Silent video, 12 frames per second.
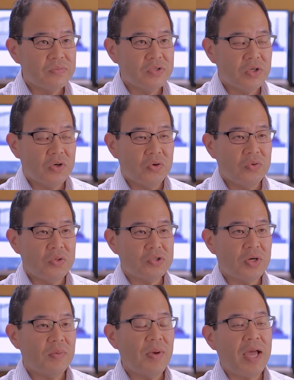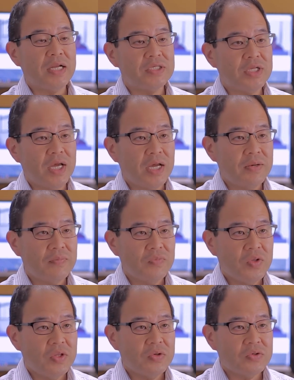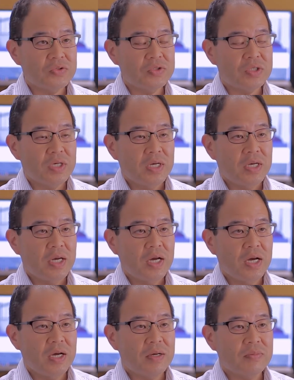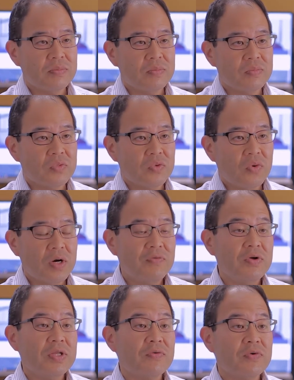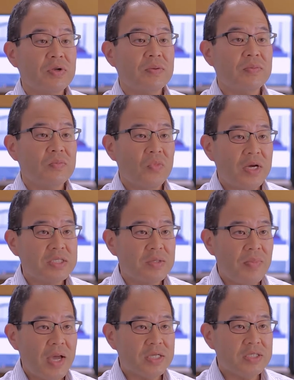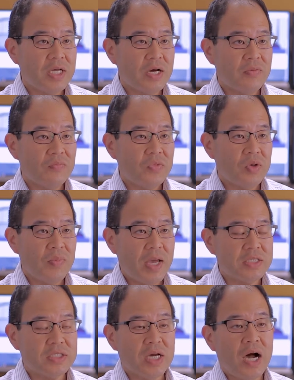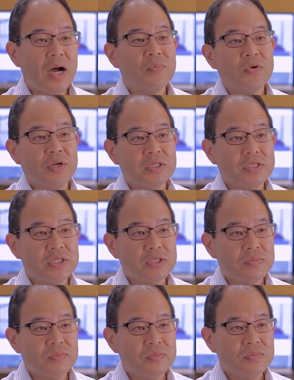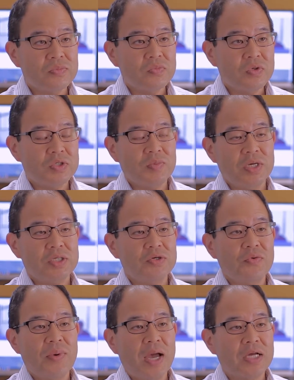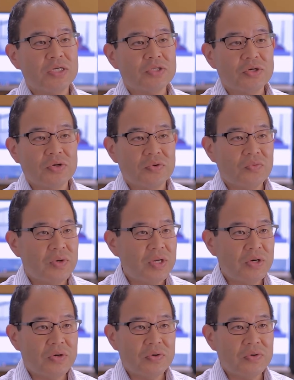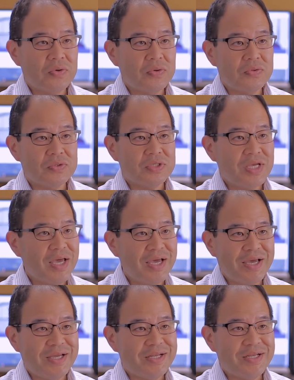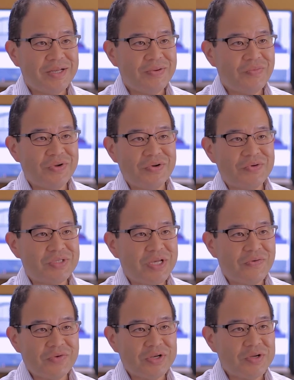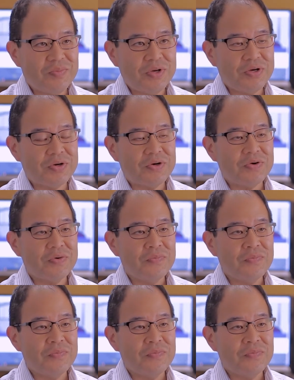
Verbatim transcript: So we try to patch that, and there's um, quite a few different ways to patch now. You patch the operating system, which means you patch your Windows 10, Windows 7 computer.